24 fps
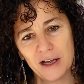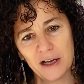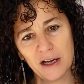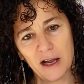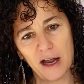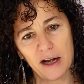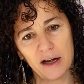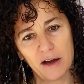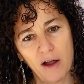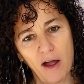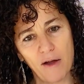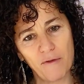
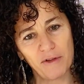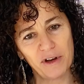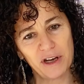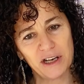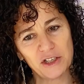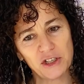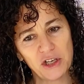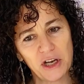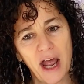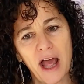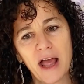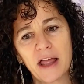kind of
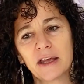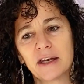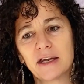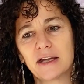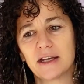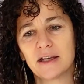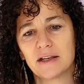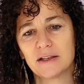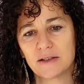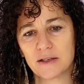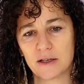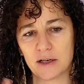
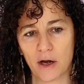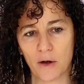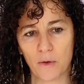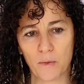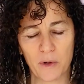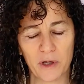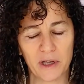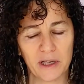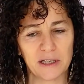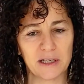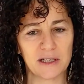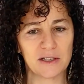confidentialities and our
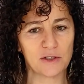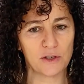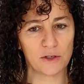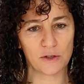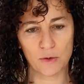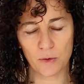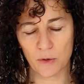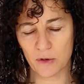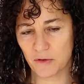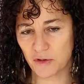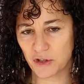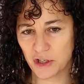willingness to
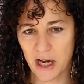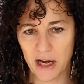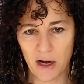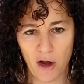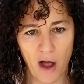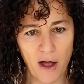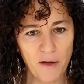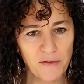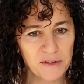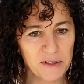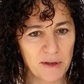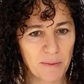sort of shake
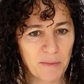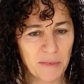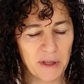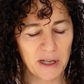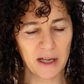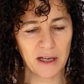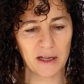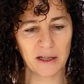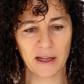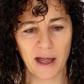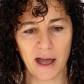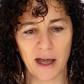off
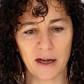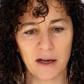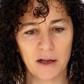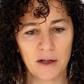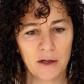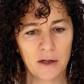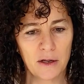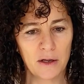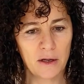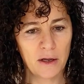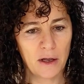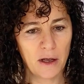something that,
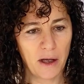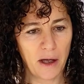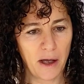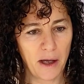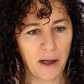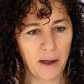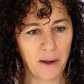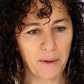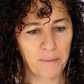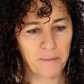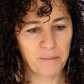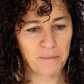
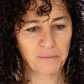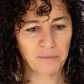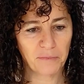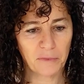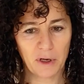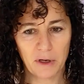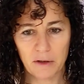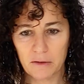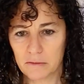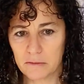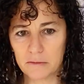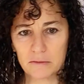
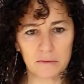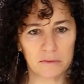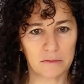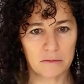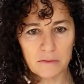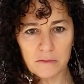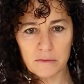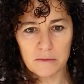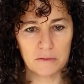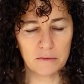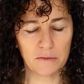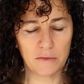
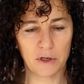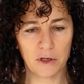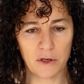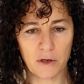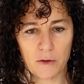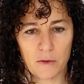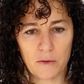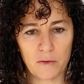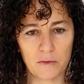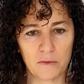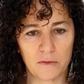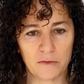
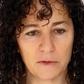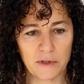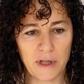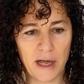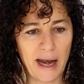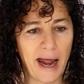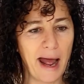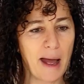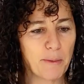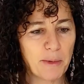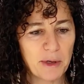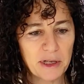that
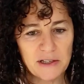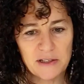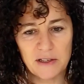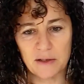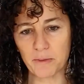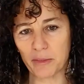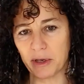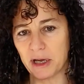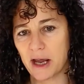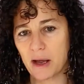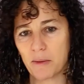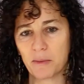happens, and
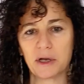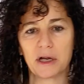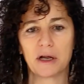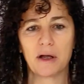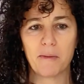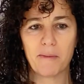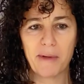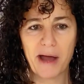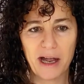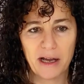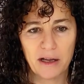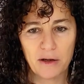being able to come
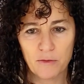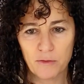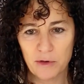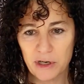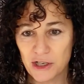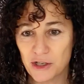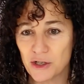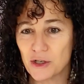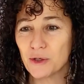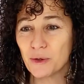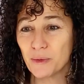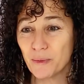back and
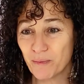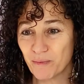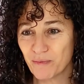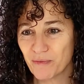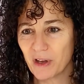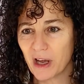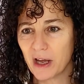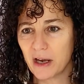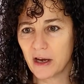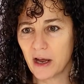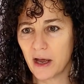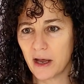redo
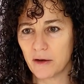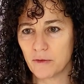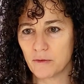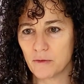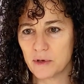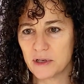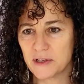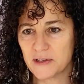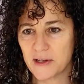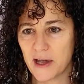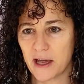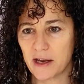and
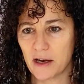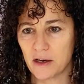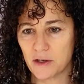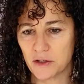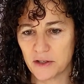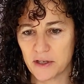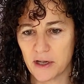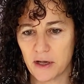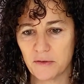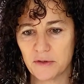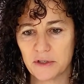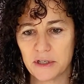reset
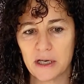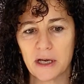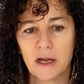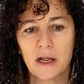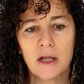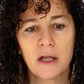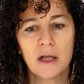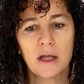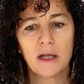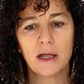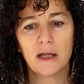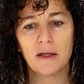ourselves. And
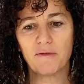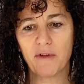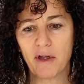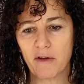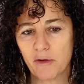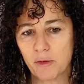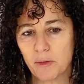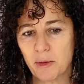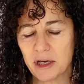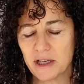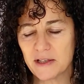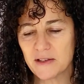if
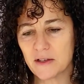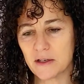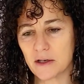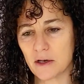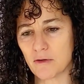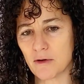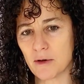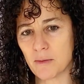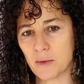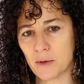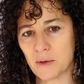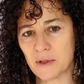everybody's in
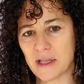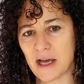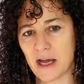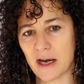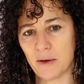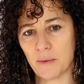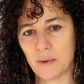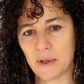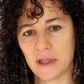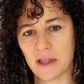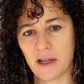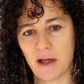agreement with that, I
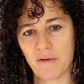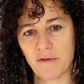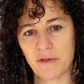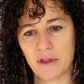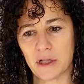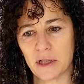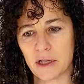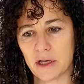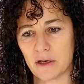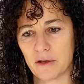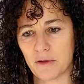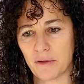would love the
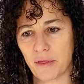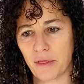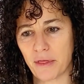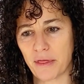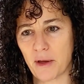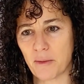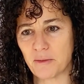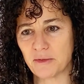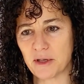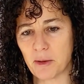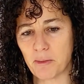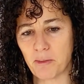little
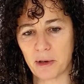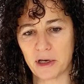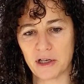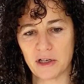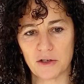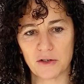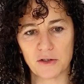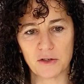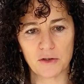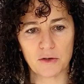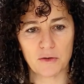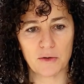thumbs up on your
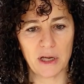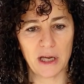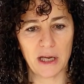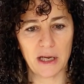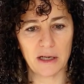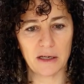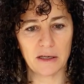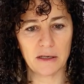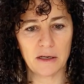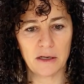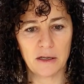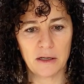
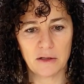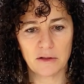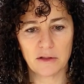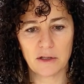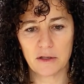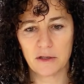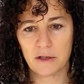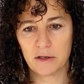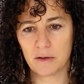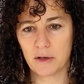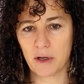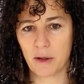screen, the
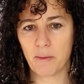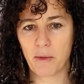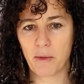little,